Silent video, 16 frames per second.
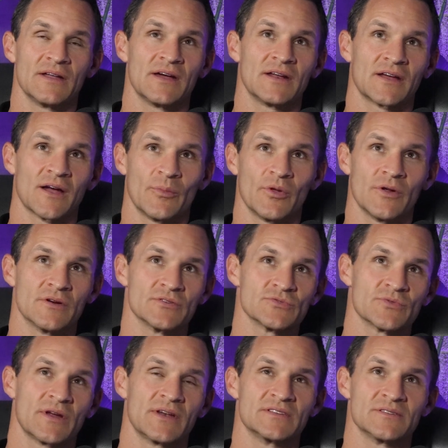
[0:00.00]
I had a couple years
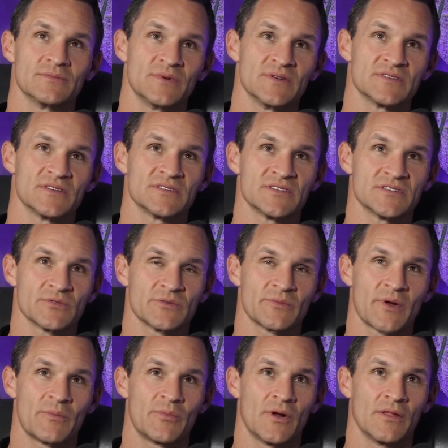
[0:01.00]
where I did some businesses with
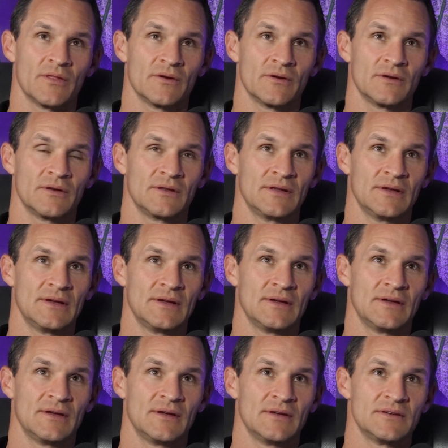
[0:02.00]
my brother and
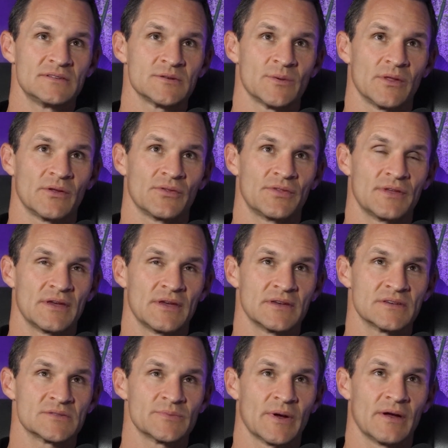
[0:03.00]
some other
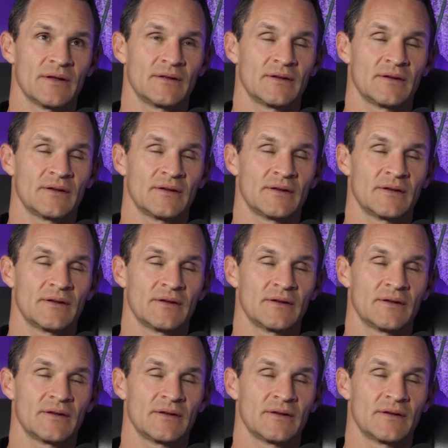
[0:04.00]
things, but